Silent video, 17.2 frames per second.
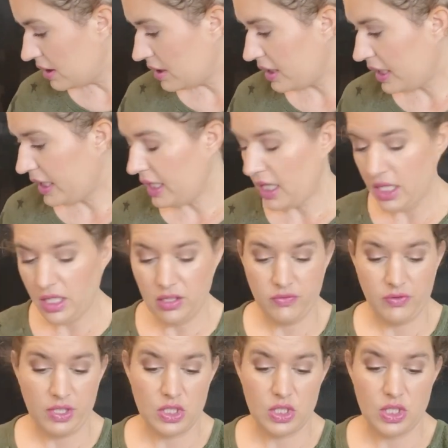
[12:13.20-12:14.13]
I
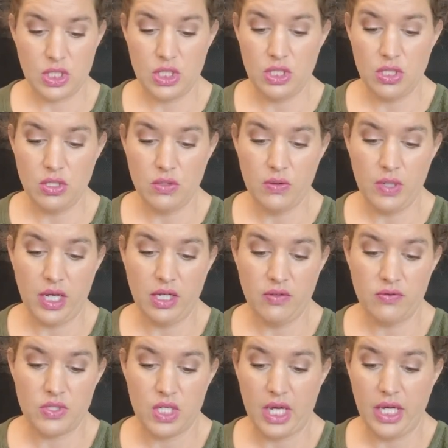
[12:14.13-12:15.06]
have 2
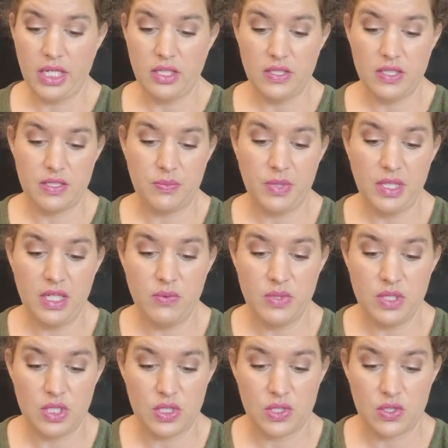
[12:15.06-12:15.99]
of Child's Play,
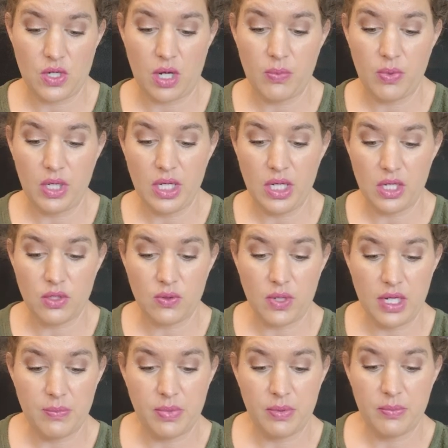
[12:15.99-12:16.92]
which is strawberry,
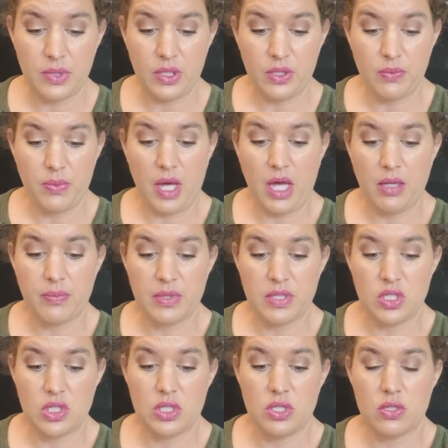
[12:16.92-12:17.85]
grape, blow pop, and
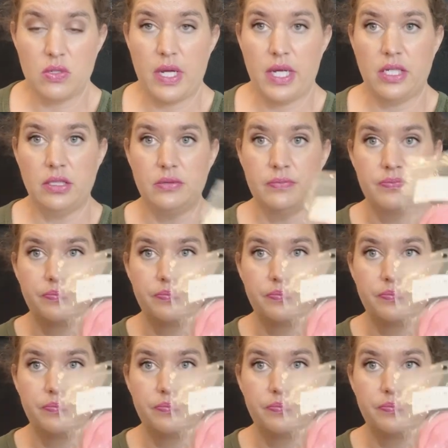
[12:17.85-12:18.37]
ginger ale.